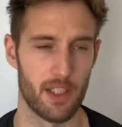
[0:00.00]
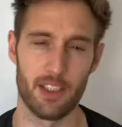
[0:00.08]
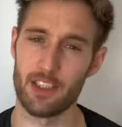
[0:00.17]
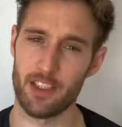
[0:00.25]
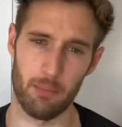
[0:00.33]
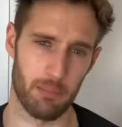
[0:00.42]

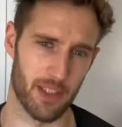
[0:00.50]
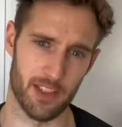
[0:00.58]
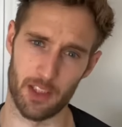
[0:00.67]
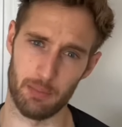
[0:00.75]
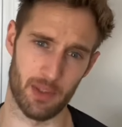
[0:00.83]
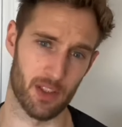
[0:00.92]
simply
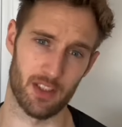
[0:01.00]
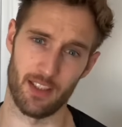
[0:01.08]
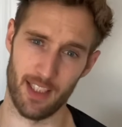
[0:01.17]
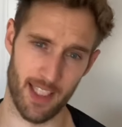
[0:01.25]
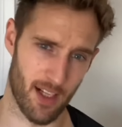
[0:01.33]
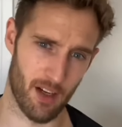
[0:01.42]
just because of the
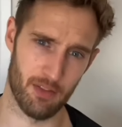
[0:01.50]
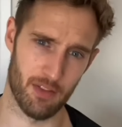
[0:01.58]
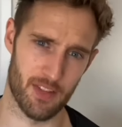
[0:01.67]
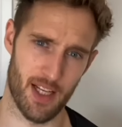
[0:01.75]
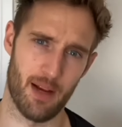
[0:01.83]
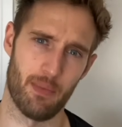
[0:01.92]
layoff of
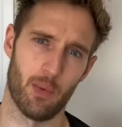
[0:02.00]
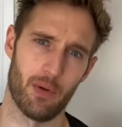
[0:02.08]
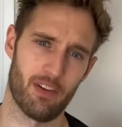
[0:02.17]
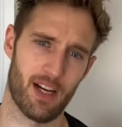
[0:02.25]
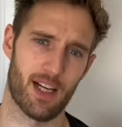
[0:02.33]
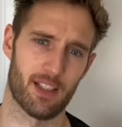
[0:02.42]
time that we've
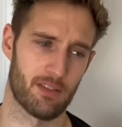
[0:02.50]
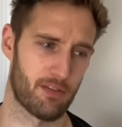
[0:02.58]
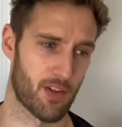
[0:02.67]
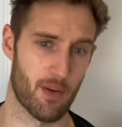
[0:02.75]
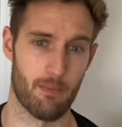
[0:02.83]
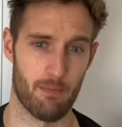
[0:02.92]
had
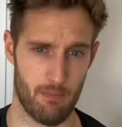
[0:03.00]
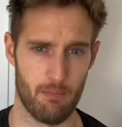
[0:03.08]
from